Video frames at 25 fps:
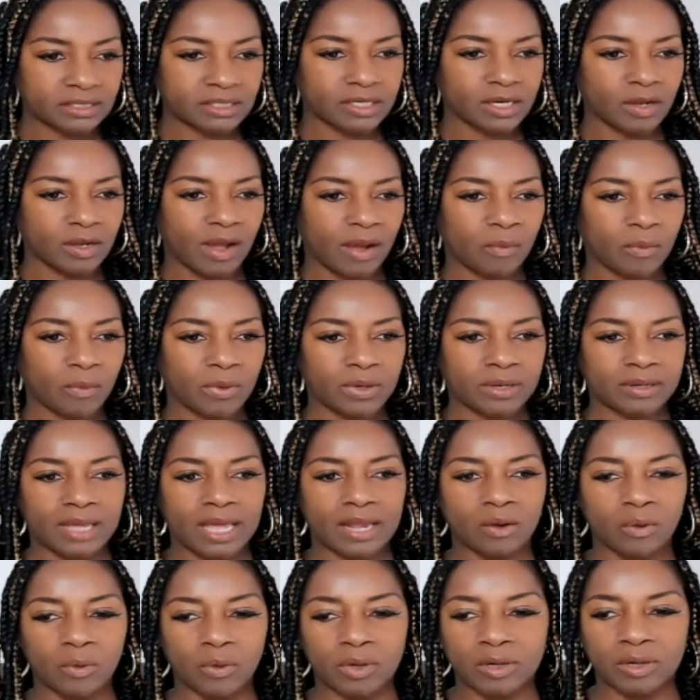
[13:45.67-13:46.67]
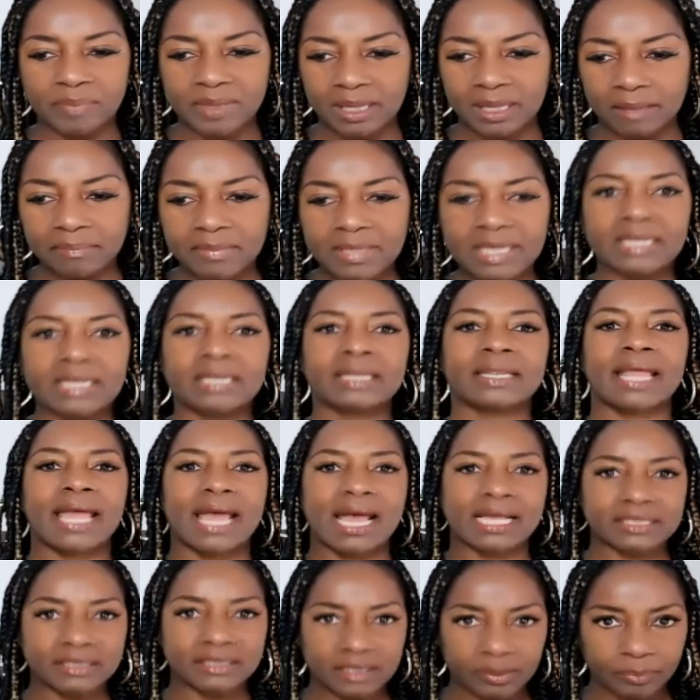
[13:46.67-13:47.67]
I don't want to be a mean,
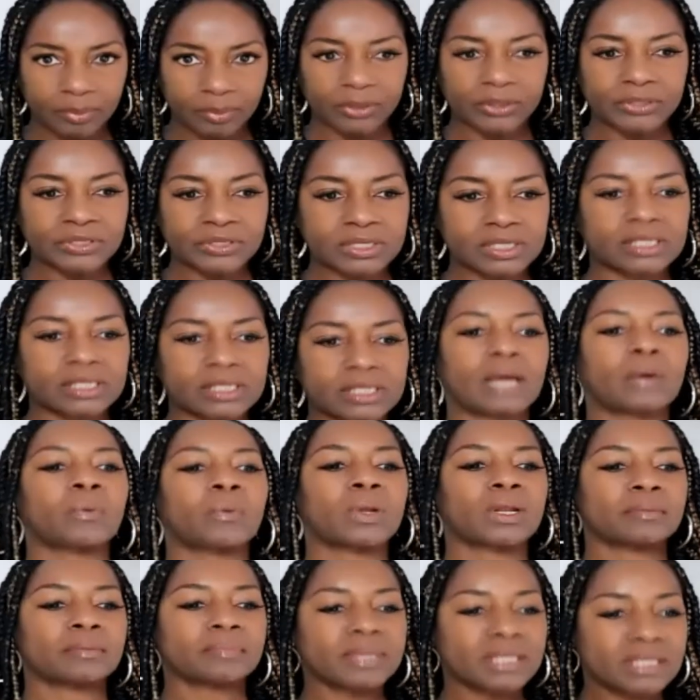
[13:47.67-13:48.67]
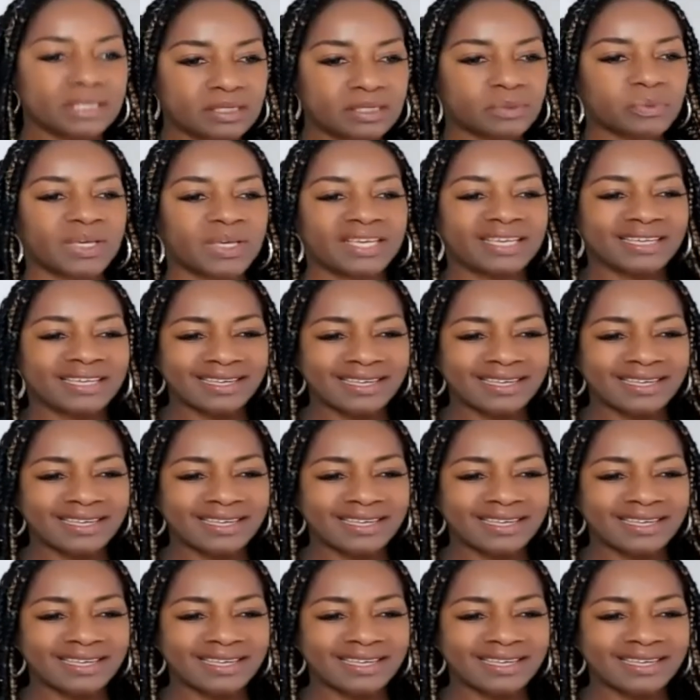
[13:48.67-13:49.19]
nasty person. I want to be sweet.